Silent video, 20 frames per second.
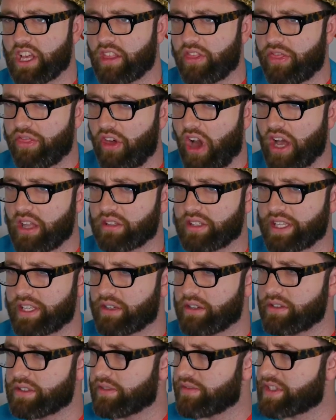thought
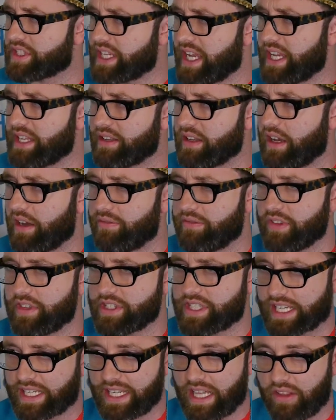leaders of the
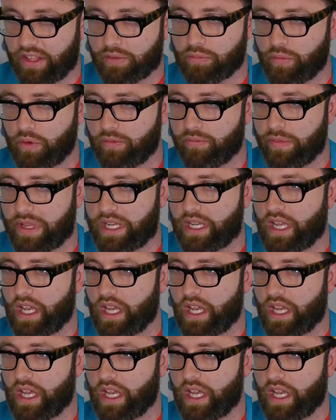psychedelic movement,